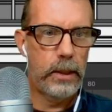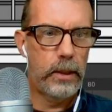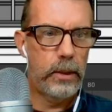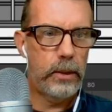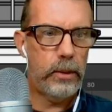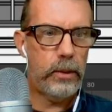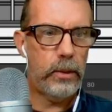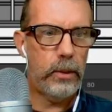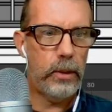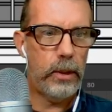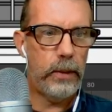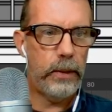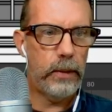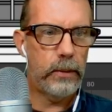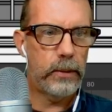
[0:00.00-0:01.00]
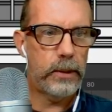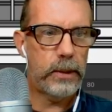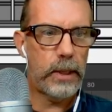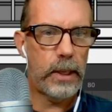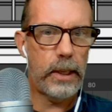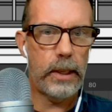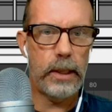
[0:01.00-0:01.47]
turn on the other
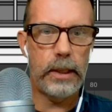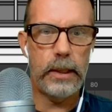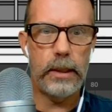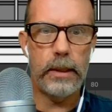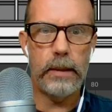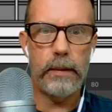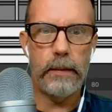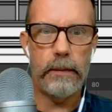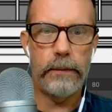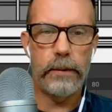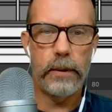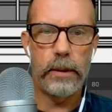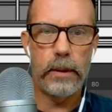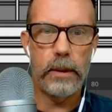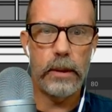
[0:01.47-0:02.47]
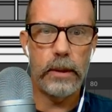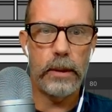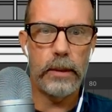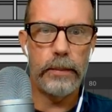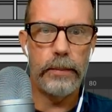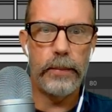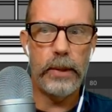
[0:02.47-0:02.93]
side of the
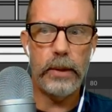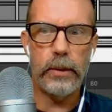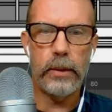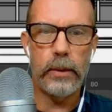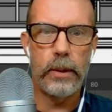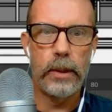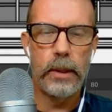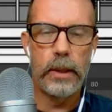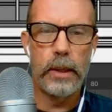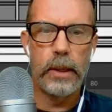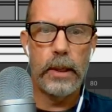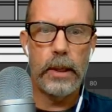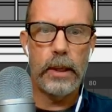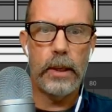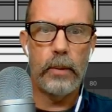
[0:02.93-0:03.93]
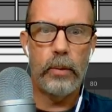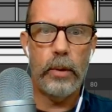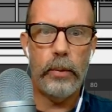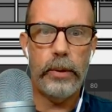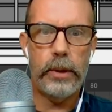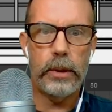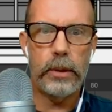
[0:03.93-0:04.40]
mirror. And what
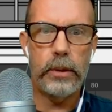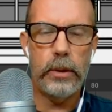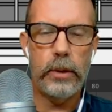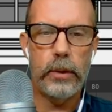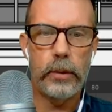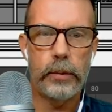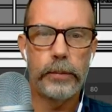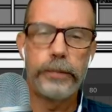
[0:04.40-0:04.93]
we could do...